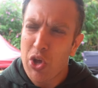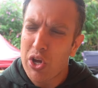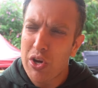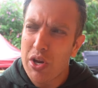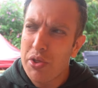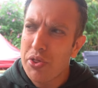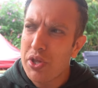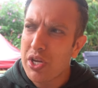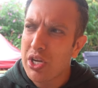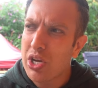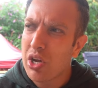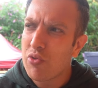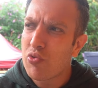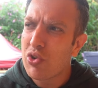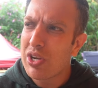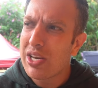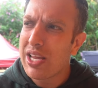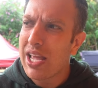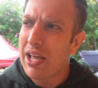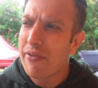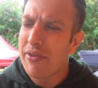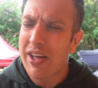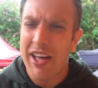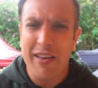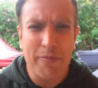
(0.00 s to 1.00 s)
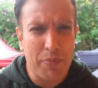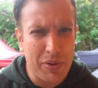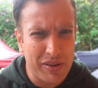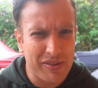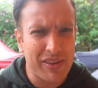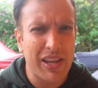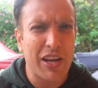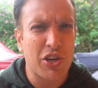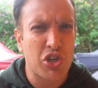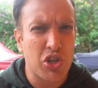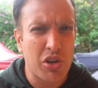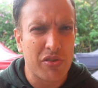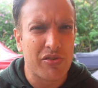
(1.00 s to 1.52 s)
I don't think I really ever had
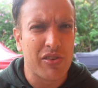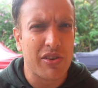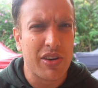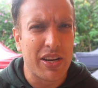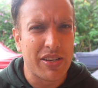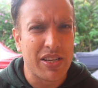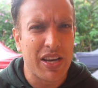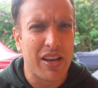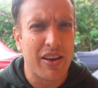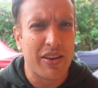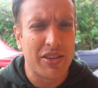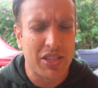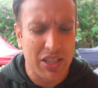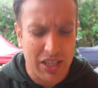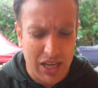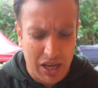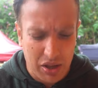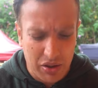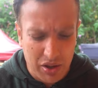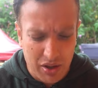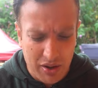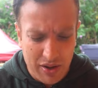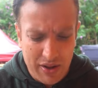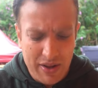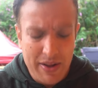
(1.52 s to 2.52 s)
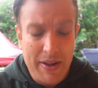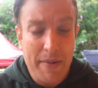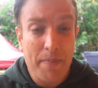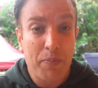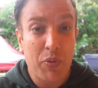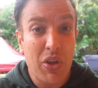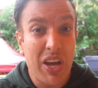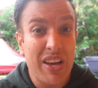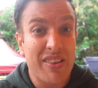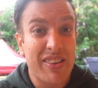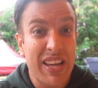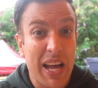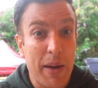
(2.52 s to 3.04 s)
pistachios and Nutella together.
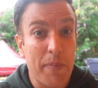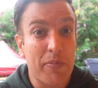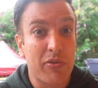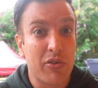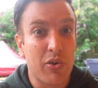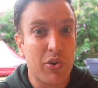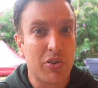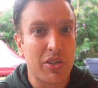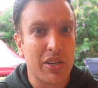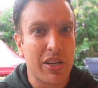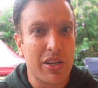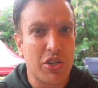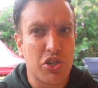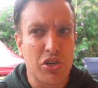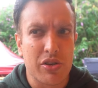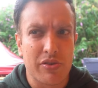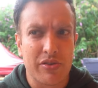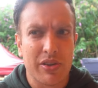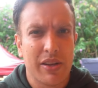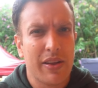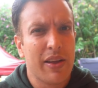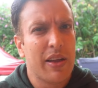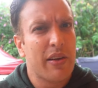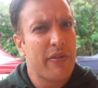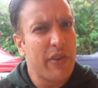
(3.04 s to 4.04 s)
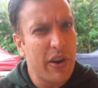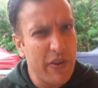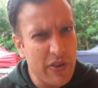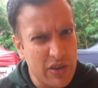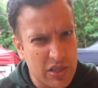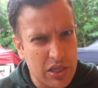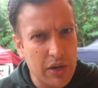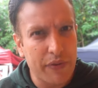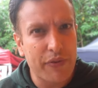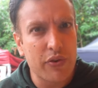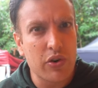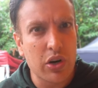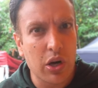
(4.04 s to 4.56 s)
That is absolutely delicious.
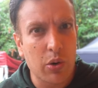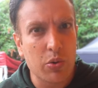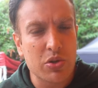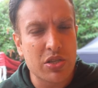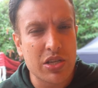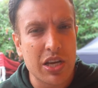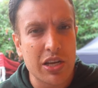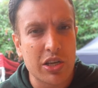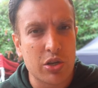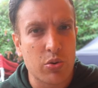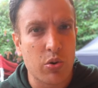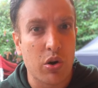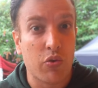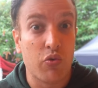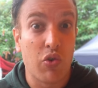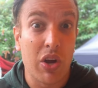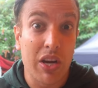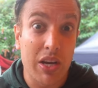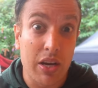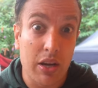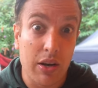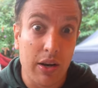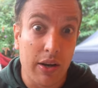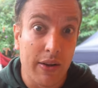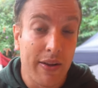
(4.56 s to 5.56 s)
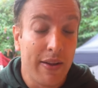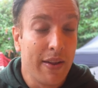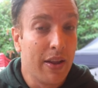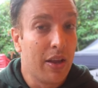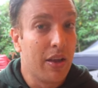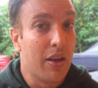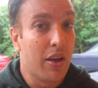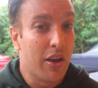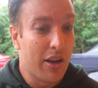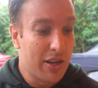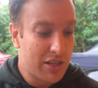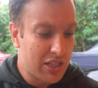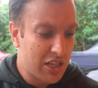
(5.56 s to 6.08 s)
Very different, I would say, to a regular
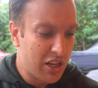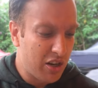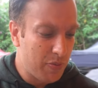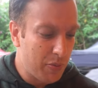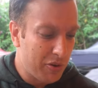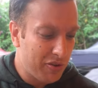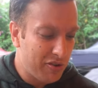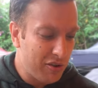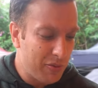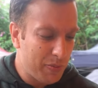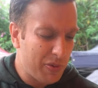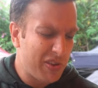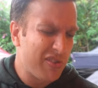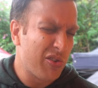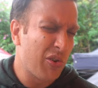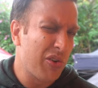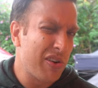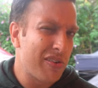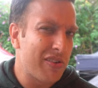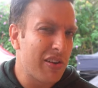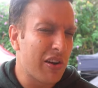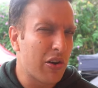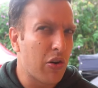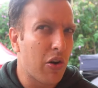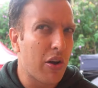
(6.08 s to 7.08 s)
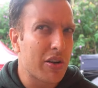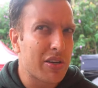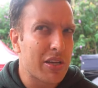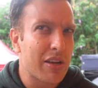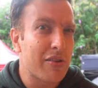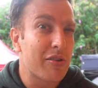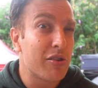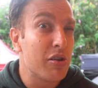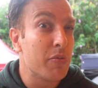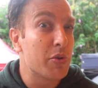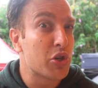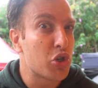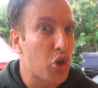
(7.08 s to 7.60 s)
uh, tiramisu because honestly, I can't
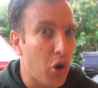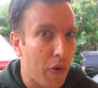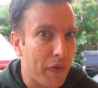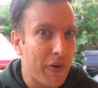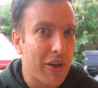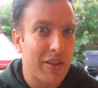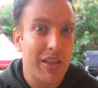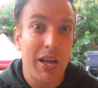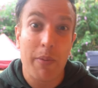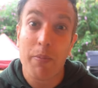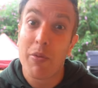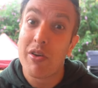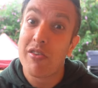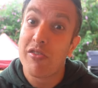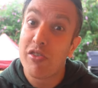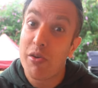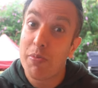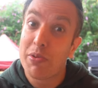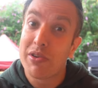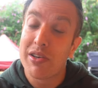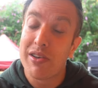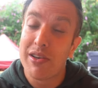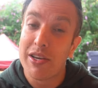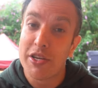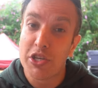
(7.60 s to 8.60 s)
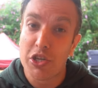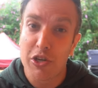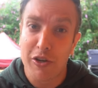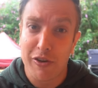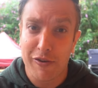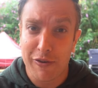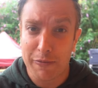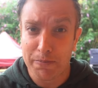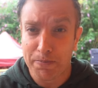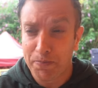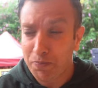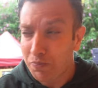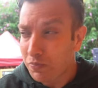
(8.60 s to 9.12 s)
taste too much coffee in that, but it's super
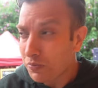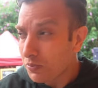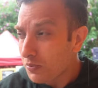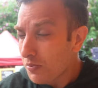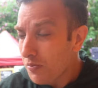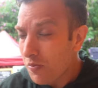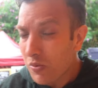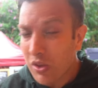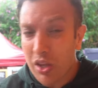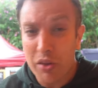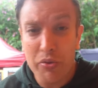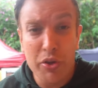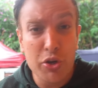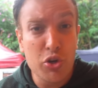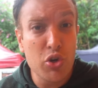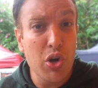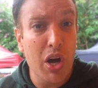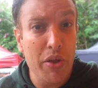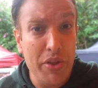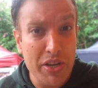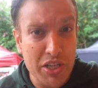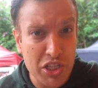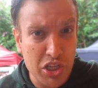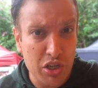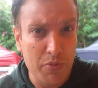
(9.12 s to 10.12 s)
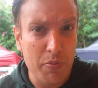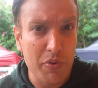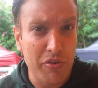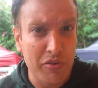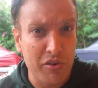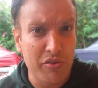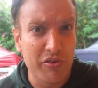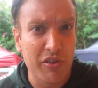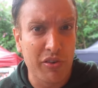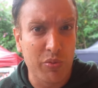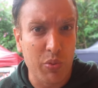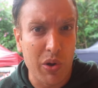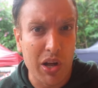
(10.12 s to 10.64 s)
delicious. They do other
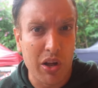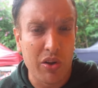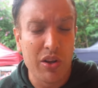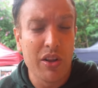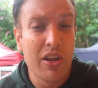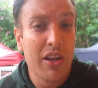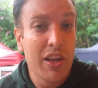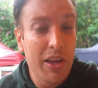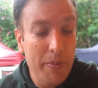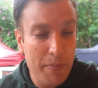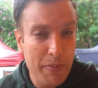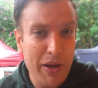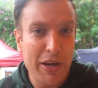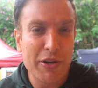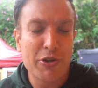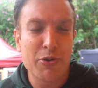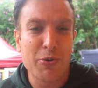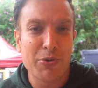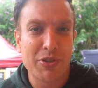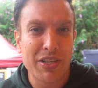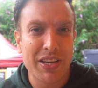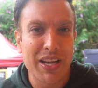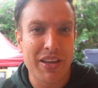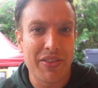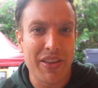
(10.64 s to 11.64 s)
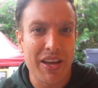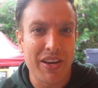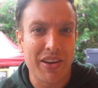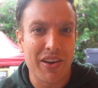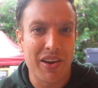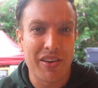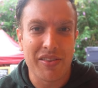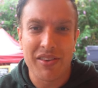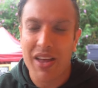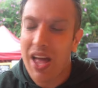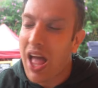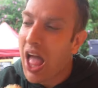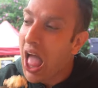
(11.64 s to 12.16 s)
tiramisus as well. Make sure to get
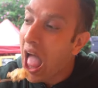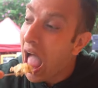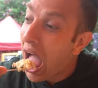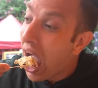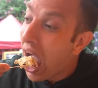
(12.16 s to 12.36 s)
that, guys.